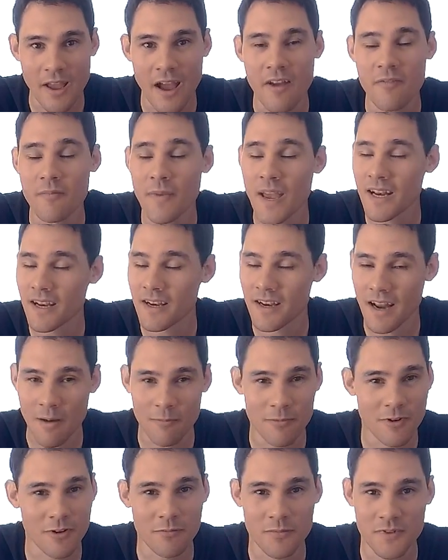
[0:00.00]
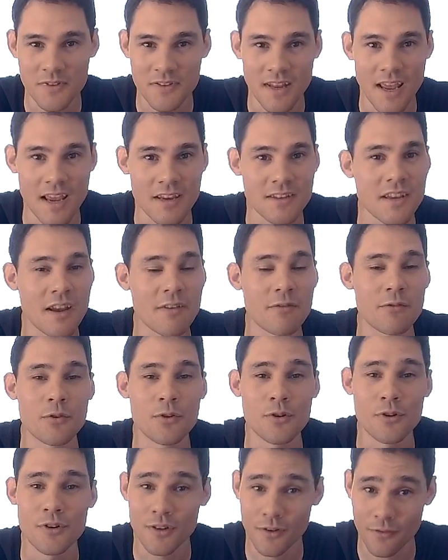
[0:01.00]
I've made a number of mistakes. I've
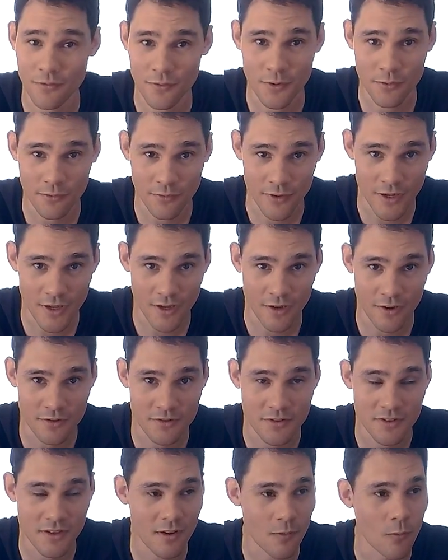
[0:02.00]
ruined a few videos.